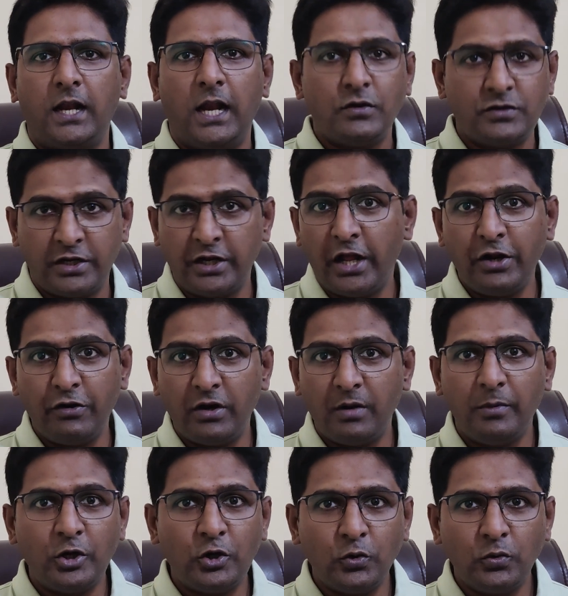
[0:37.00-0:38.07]
Now, scenario
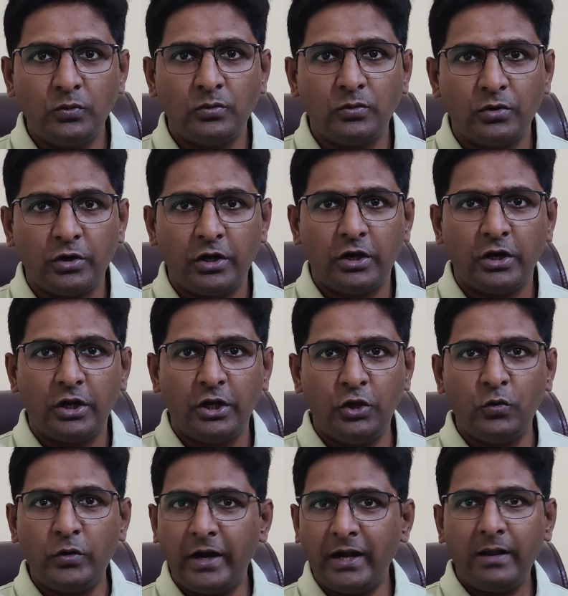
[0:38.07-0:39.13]
number 2,
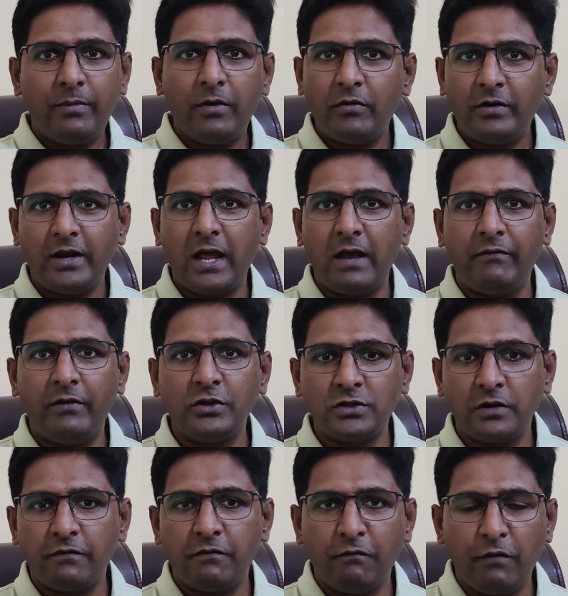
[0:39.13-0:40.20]
you get about an average
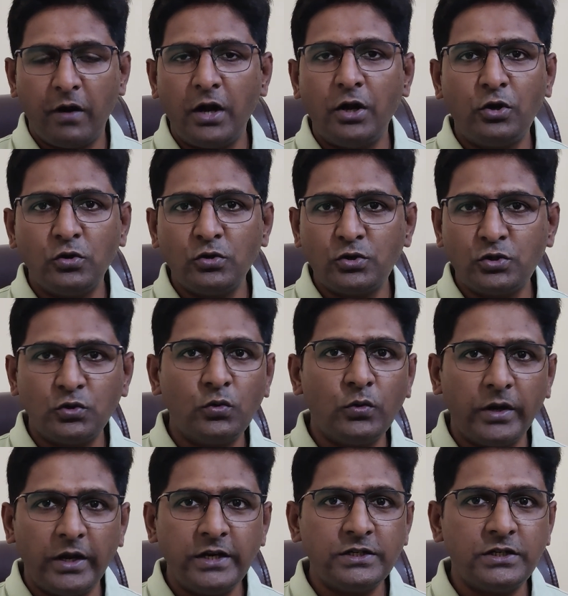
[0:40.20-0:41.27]
of 1 to
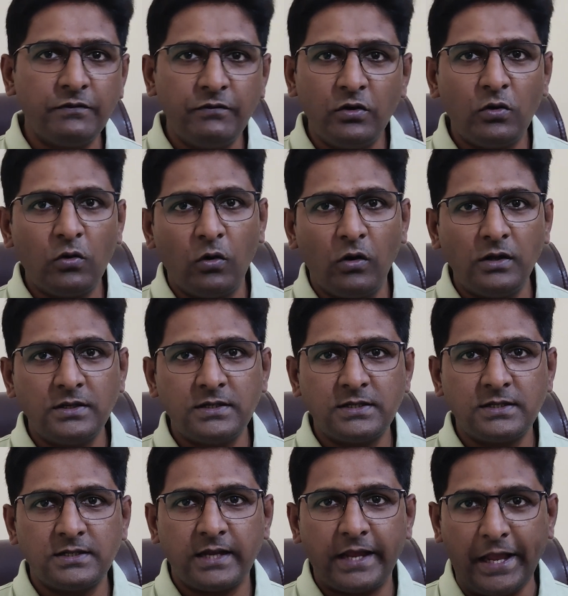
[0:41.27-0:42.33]
2 interview
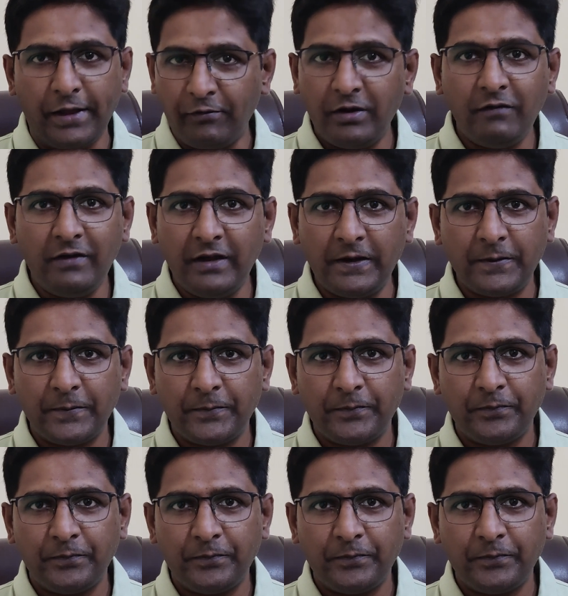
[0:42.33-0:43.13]
calls every week.